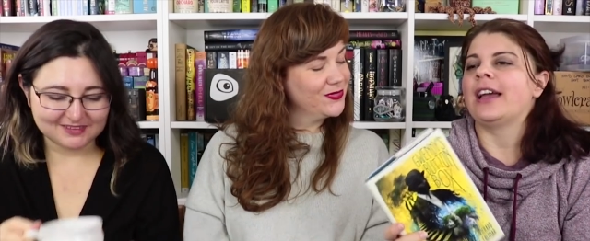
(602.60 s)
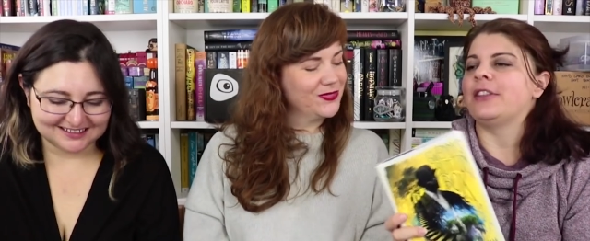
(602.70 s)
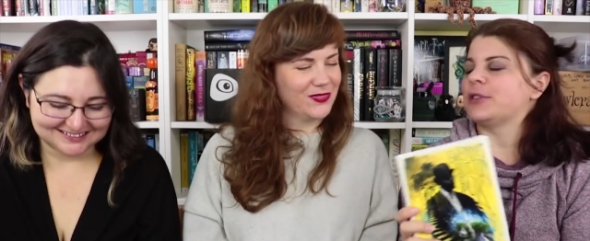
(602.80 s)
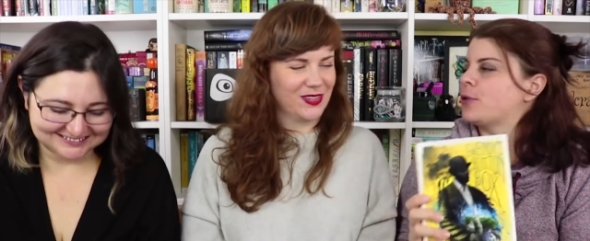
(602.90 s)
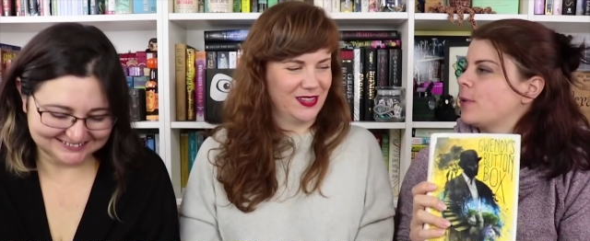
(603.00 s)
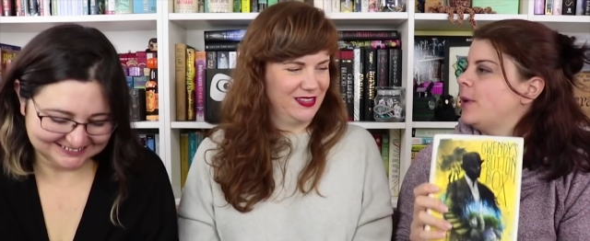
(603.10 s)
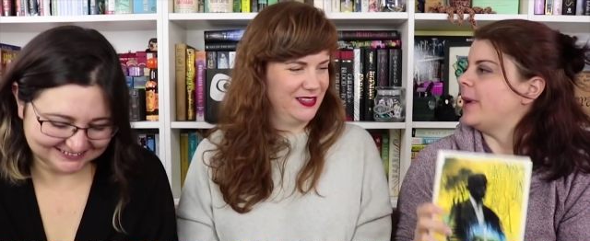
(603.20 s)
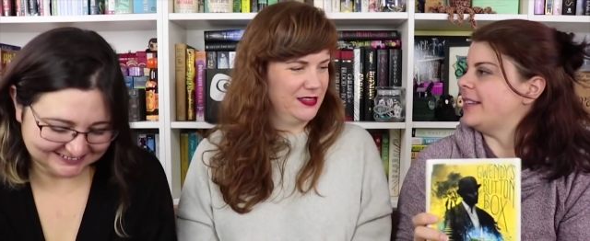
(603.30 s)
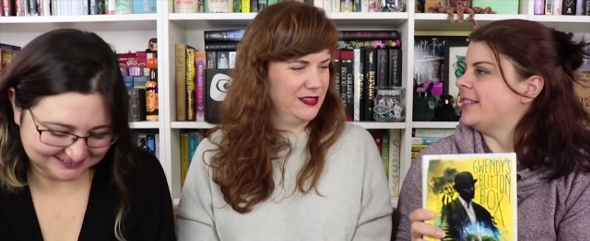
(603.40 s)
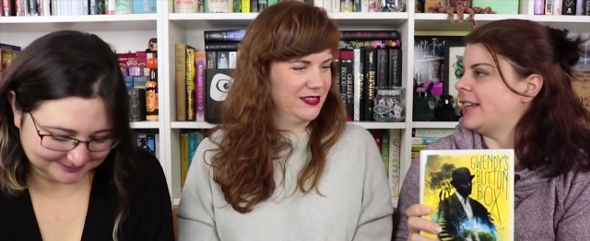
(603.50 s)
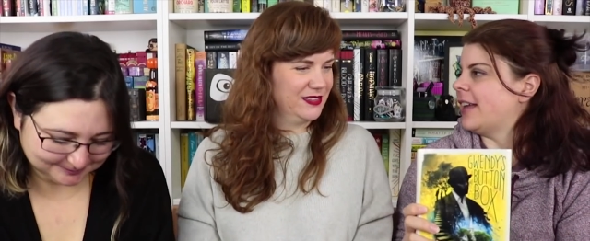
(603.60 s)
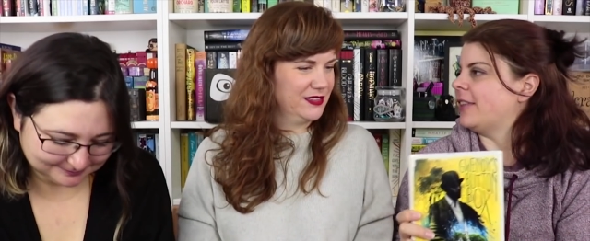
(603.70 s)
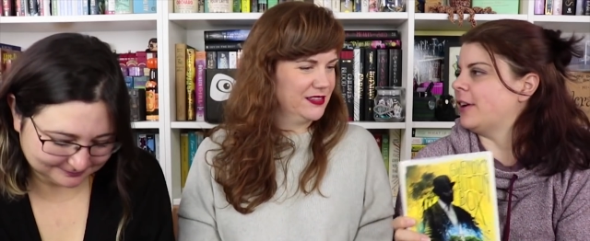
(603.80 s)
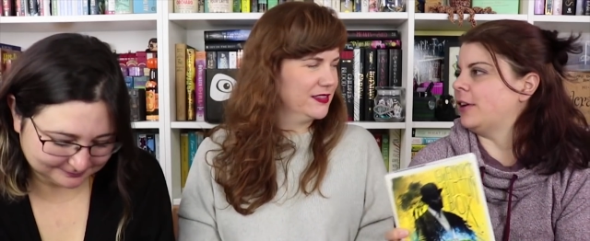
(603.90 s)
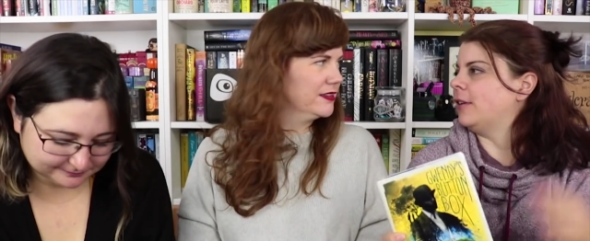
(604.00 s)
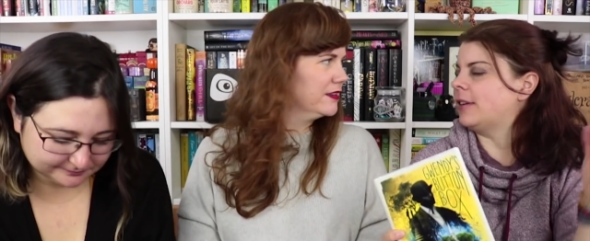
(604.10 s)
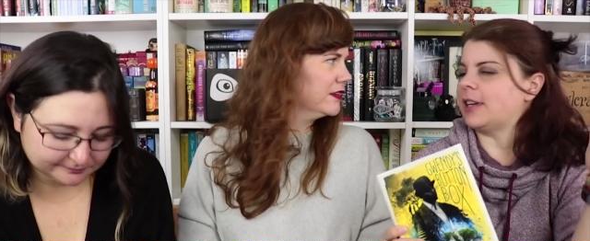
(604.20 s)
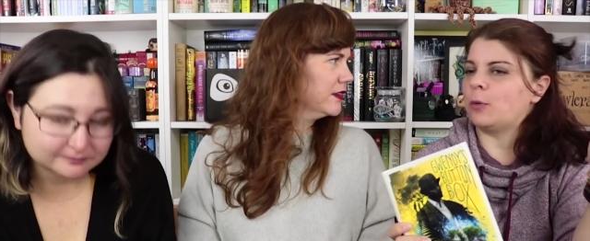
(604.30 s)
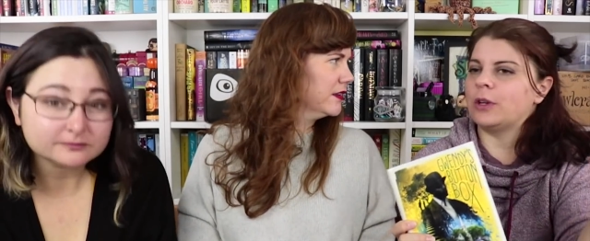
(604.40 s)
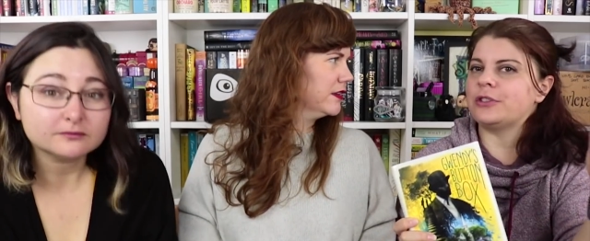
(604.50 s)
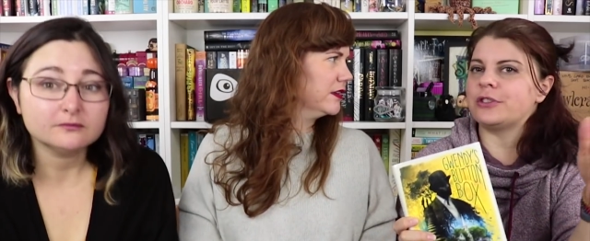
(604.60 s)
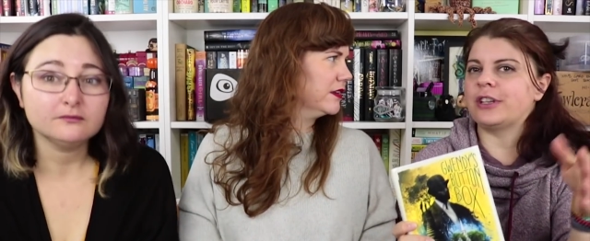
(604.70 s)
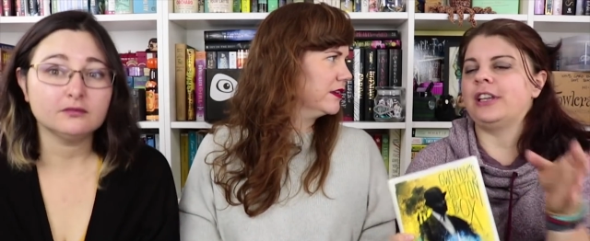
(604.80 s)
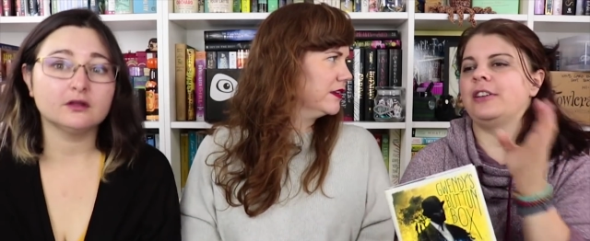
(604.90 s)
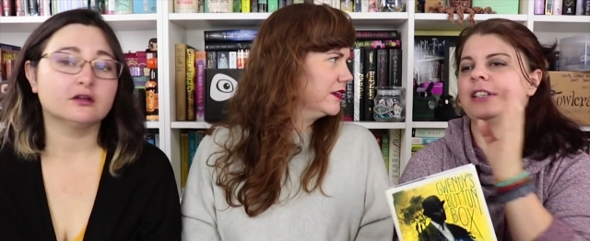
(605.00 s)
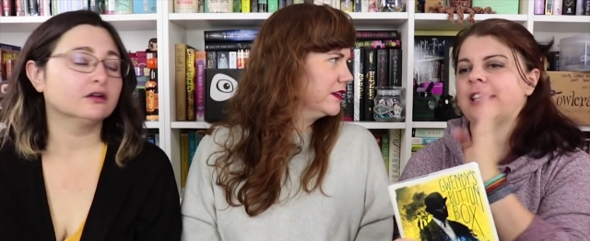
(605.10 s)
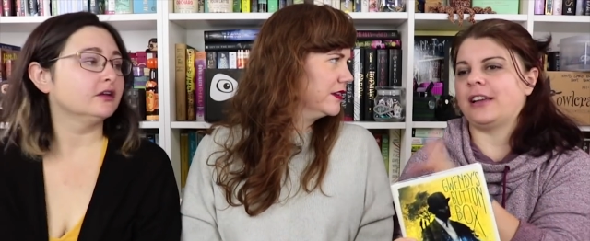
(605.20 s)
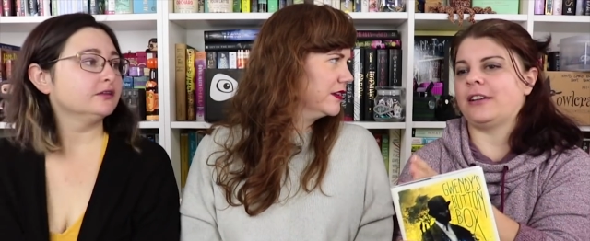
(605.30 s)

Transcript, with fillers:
Speaker 1: and there's three ways to get there. You could take one street, you could take